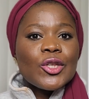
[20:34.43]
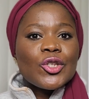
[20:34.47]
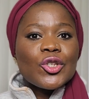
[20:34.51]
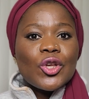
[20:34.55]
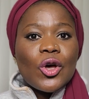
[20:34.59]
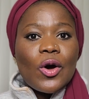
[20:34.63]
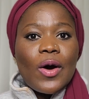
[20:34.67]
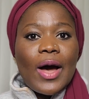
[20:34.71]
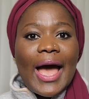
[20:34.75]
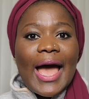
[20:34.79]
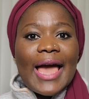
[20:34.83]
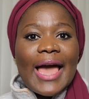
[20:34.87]

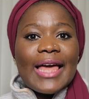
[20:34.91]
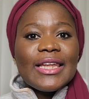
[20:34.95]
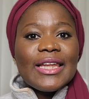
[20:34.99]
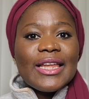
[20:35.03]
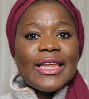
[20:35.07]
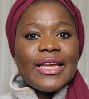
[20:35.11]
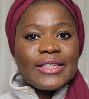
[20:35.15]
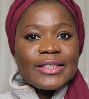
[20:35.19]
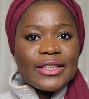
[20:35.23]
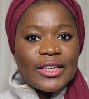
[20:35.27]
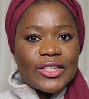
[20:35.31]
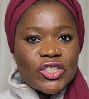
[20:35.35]
So I
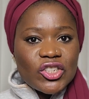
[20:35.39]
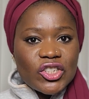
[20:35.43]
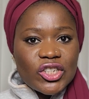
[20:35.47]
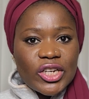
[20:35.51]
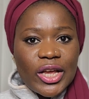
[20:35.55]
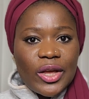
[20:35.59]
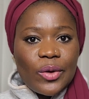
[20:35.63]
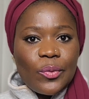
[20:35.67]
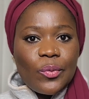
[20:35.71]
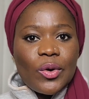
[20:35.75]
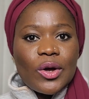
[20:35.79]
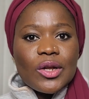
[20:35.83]
link the
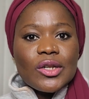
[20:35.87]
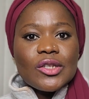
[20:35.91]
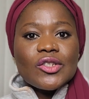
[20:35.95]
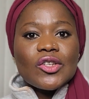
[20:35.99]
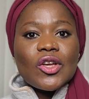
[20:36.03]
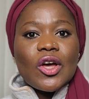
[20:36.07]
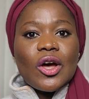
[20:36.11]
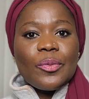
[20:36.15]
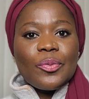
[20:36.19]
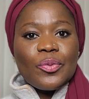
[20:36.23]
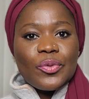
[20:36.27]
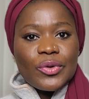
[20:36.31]

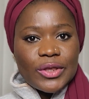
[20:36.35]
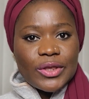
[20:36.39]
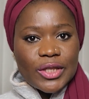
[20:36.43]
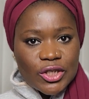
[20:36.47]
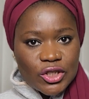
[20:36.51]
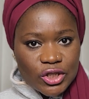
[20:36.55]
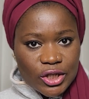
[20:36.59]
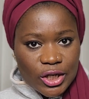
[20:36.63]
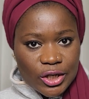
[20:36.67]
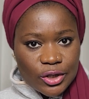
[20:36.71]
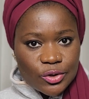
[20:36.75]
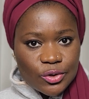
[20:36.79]
J1s up with
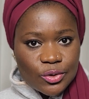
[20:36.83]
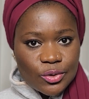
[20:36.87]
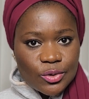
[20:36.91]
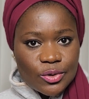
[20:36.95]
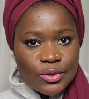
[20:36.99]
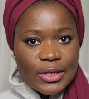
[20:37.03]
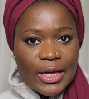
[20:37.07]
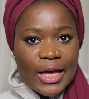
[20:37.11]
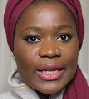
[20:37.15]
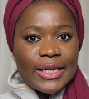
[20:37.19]
the J2s.